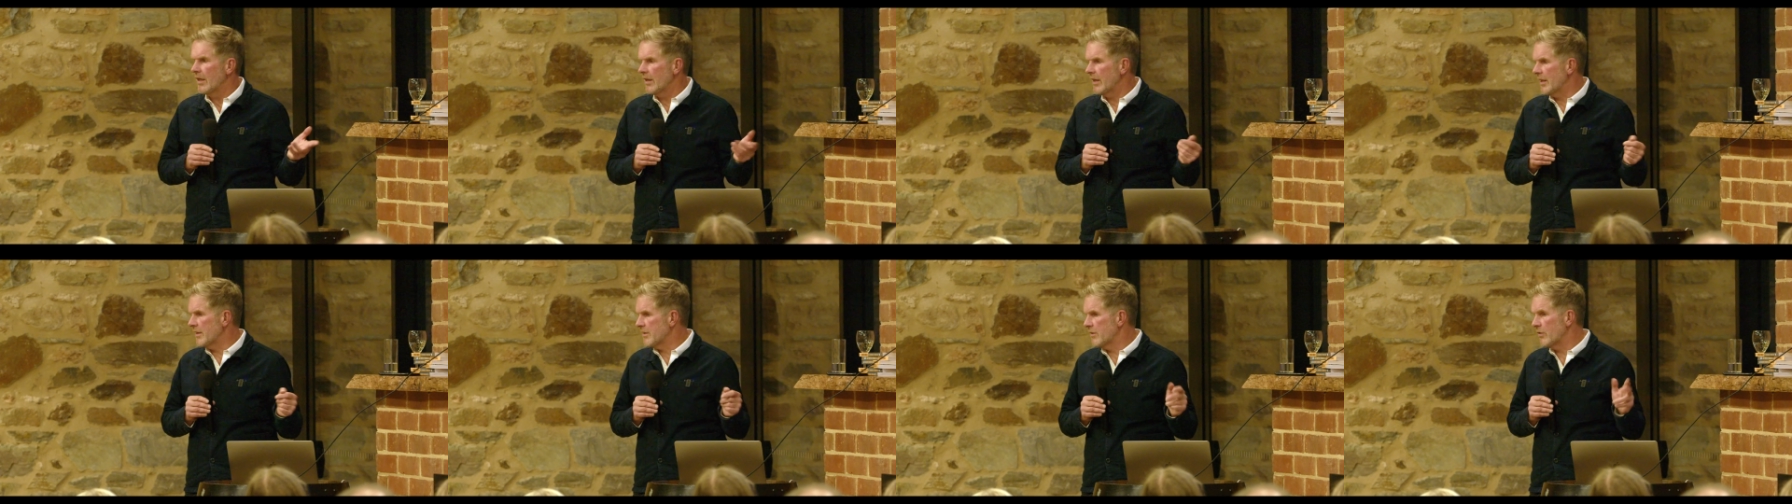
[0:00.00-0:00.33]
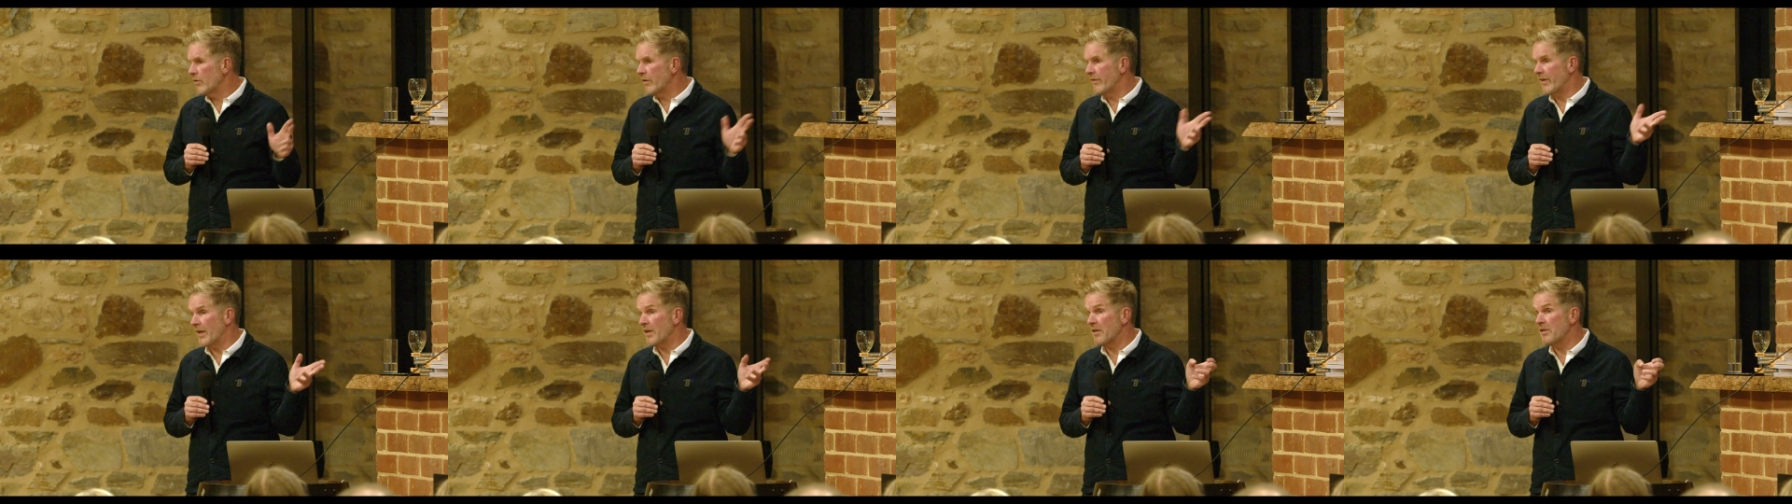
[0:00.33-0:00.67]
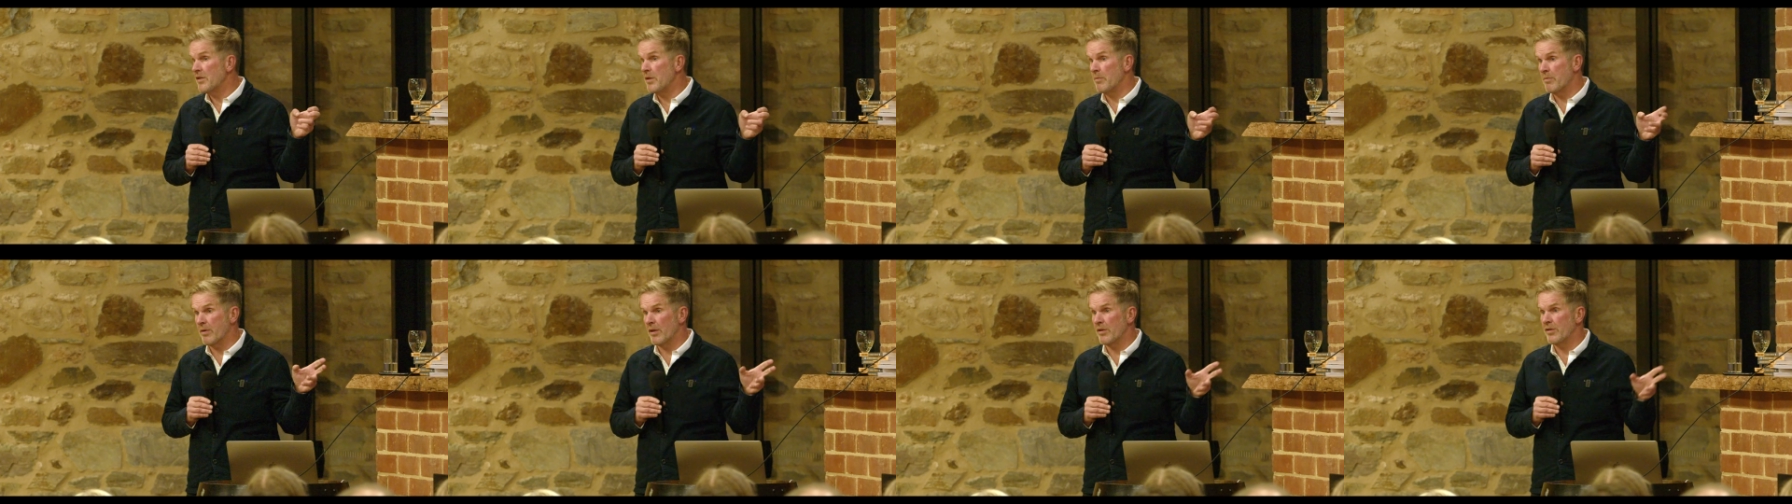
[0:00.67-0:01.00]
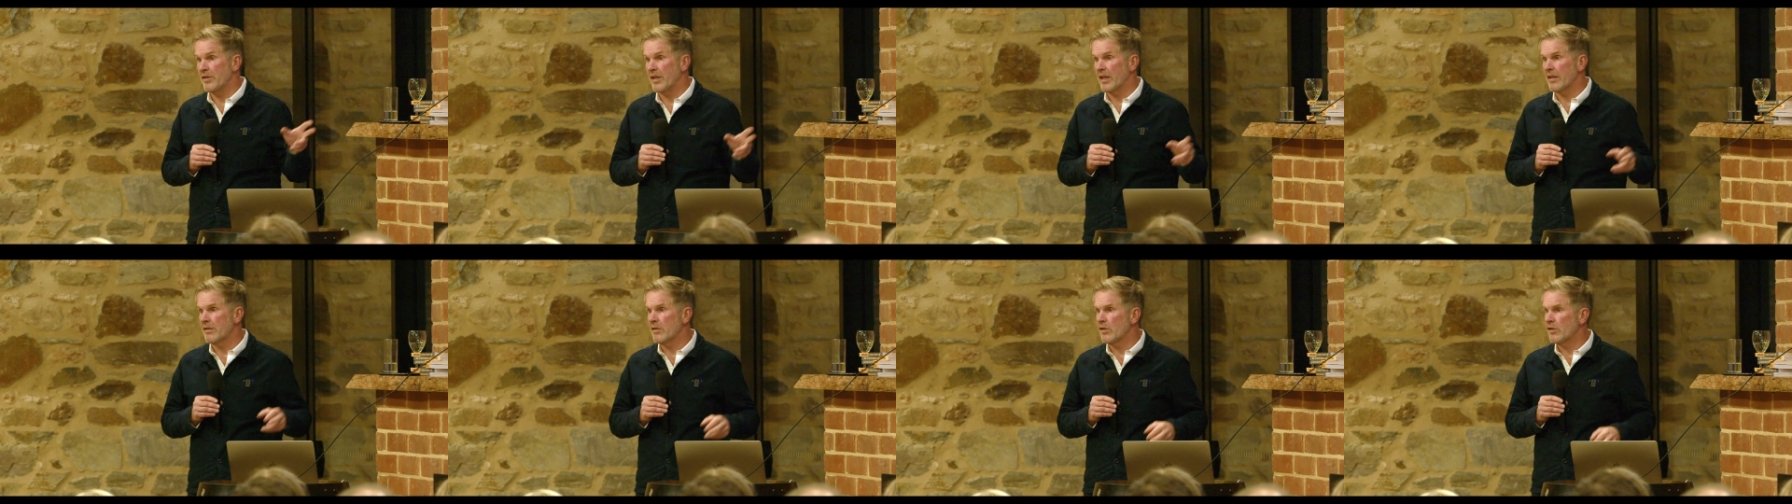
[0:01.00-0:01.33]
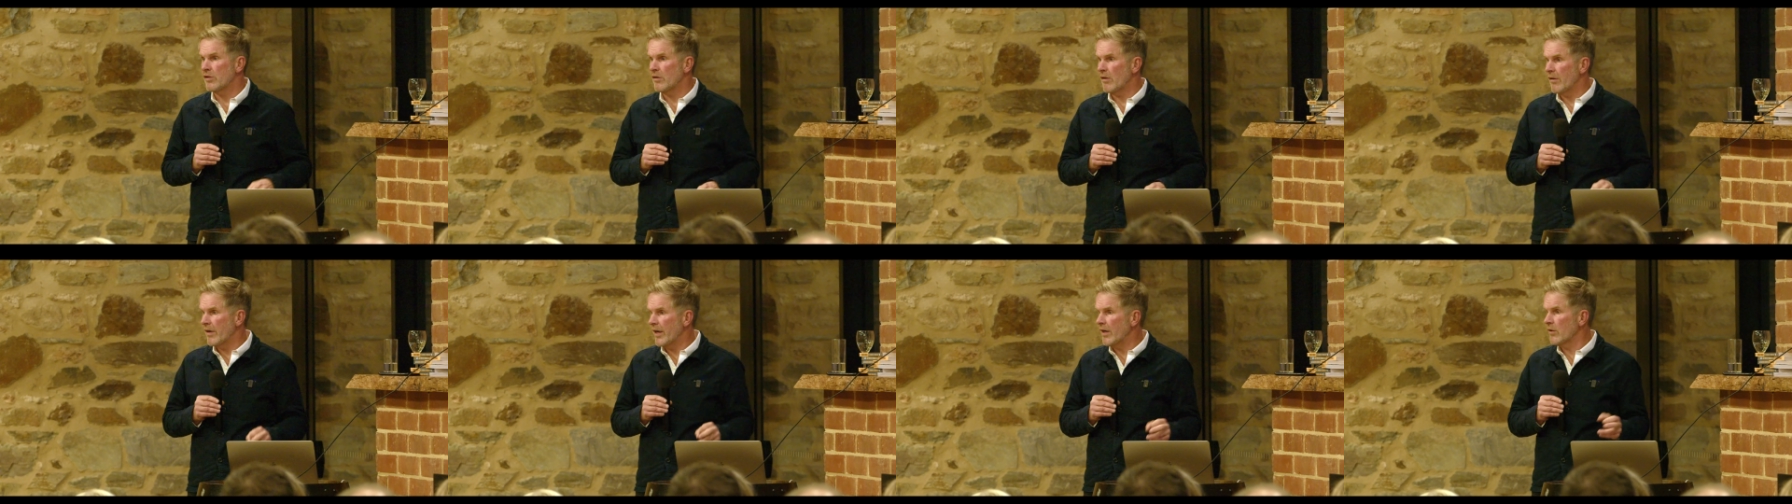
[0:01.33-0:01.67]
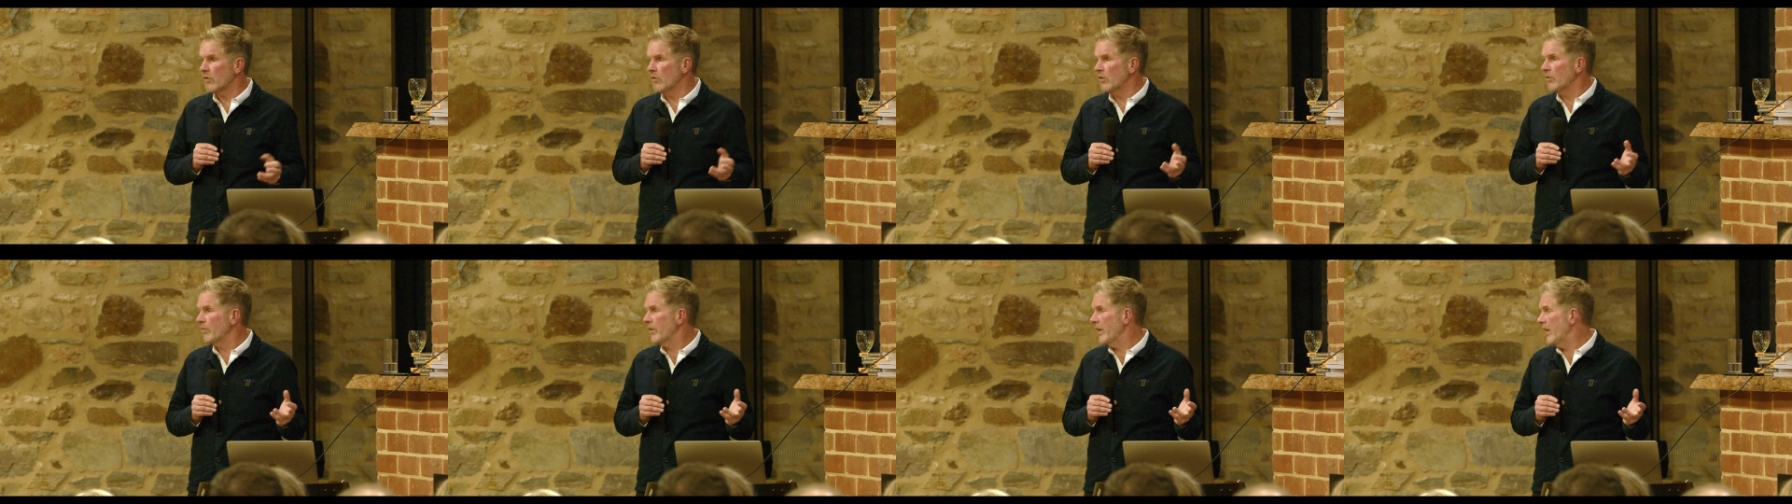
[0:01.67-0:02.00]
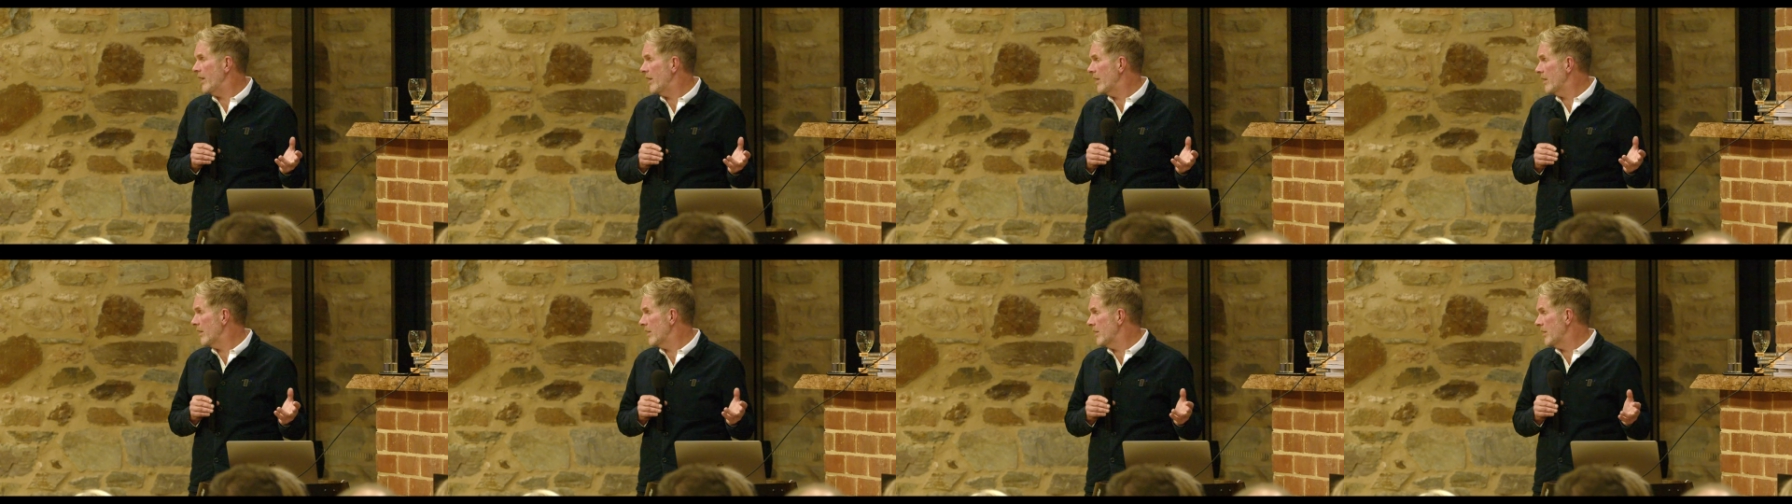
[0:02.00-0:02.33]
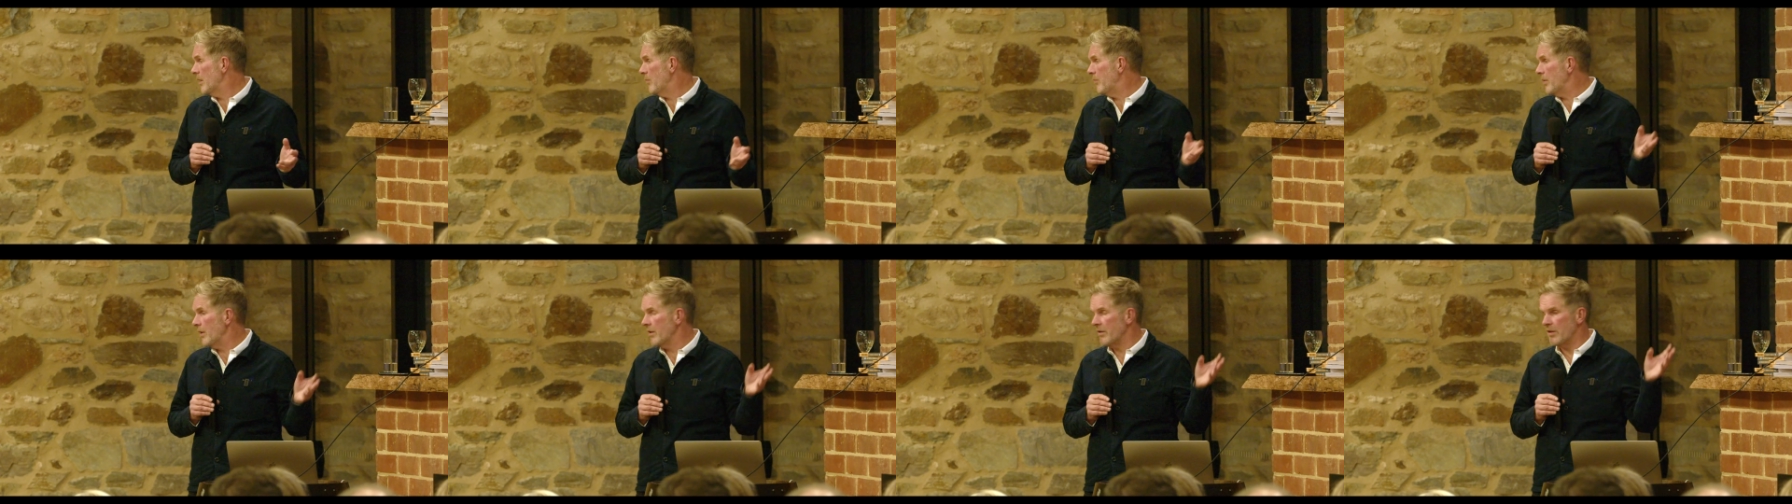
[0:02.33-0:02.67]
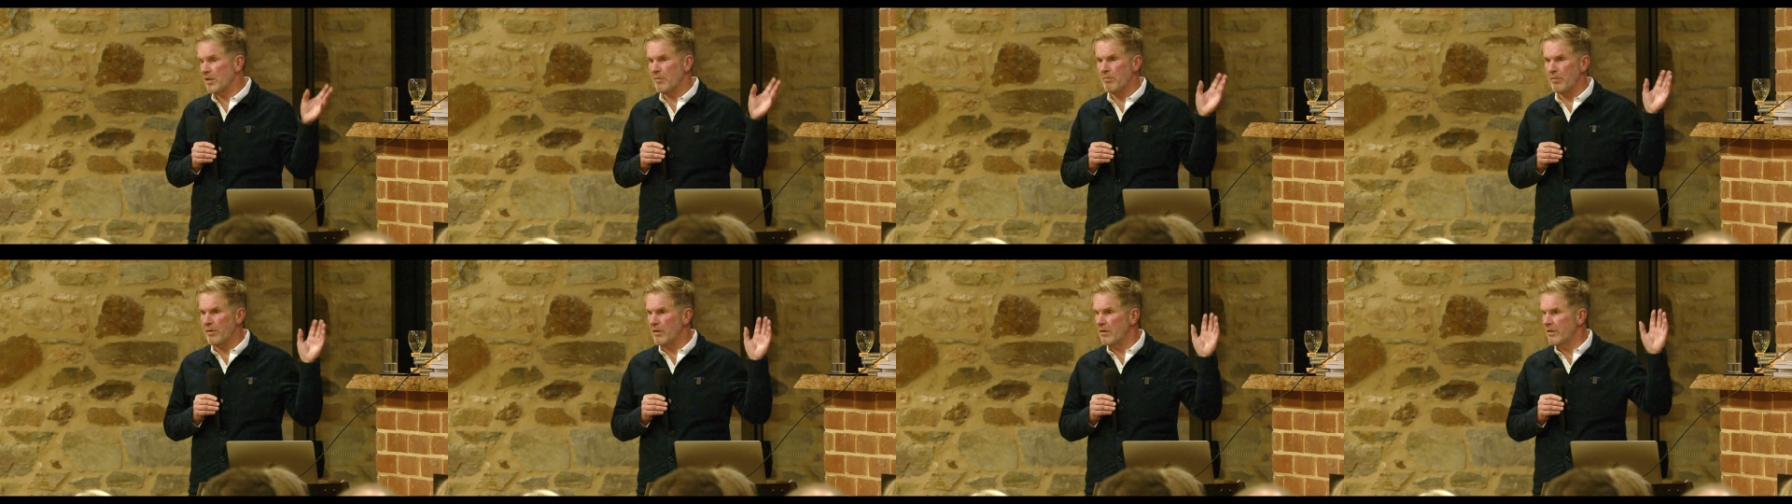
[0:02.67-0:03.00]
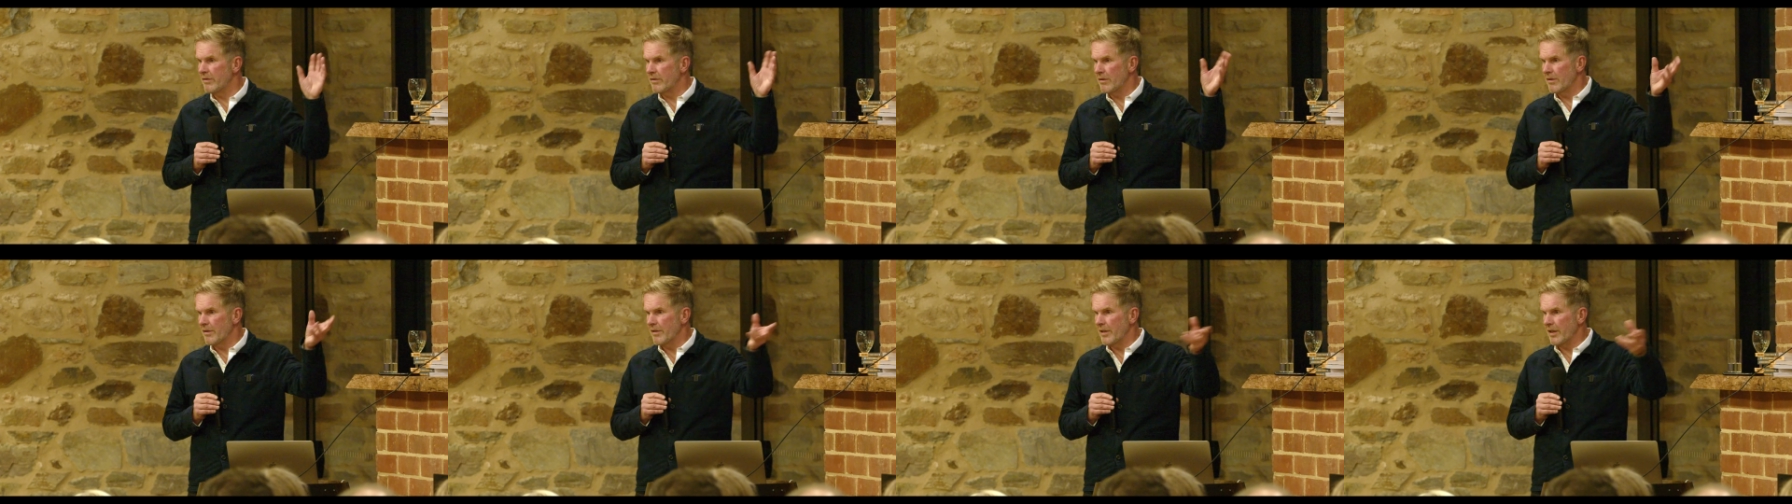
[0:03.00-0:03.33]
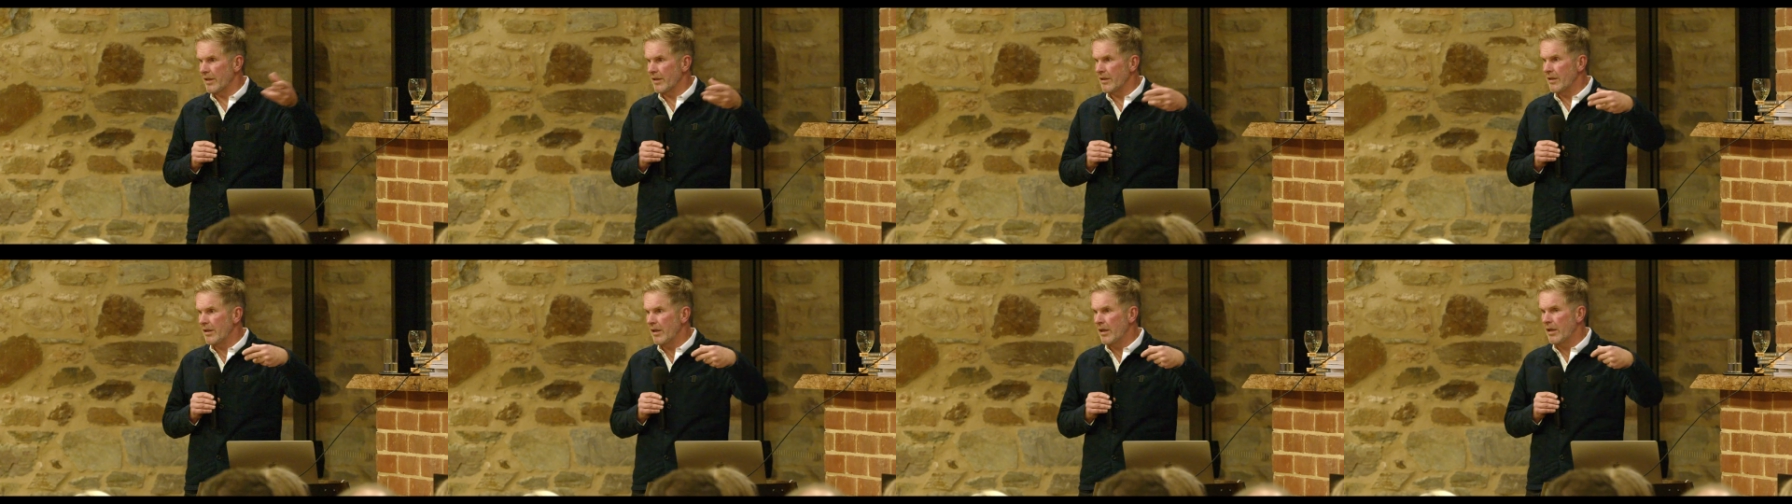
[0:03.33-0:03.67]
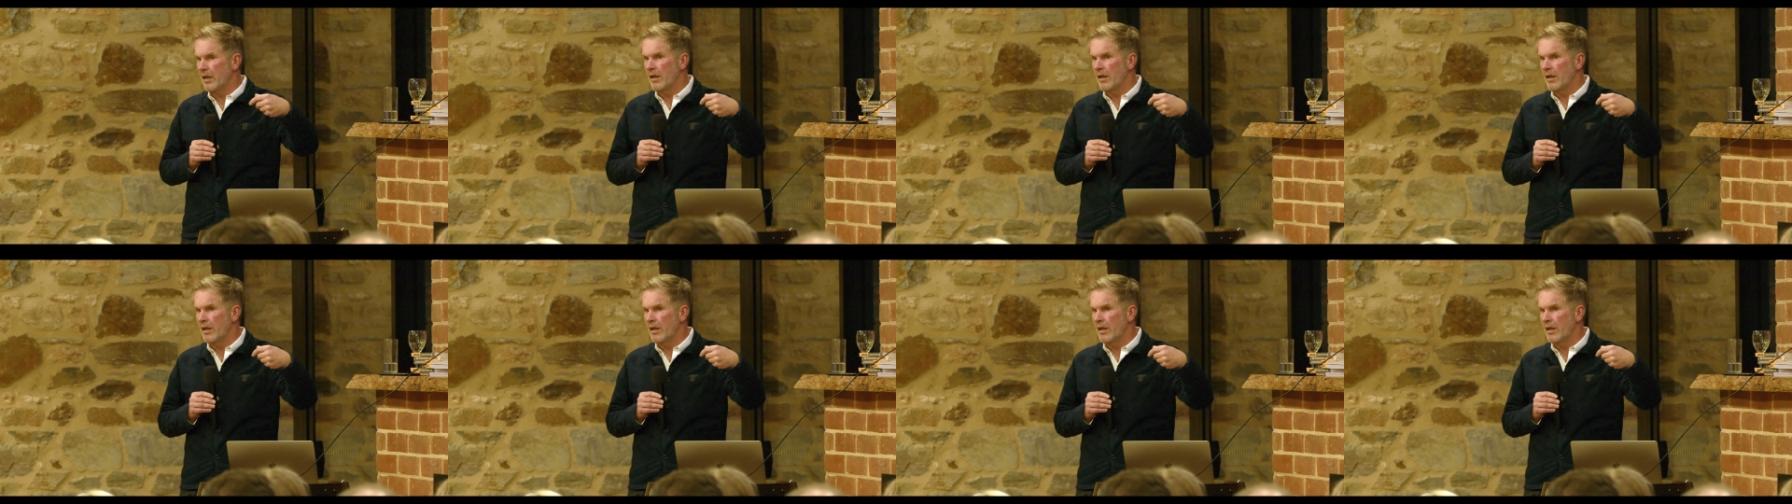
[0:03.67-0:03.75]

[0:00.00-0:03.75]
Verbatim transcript: let's do a vanity project to show how good we are, and we built this beautiful thing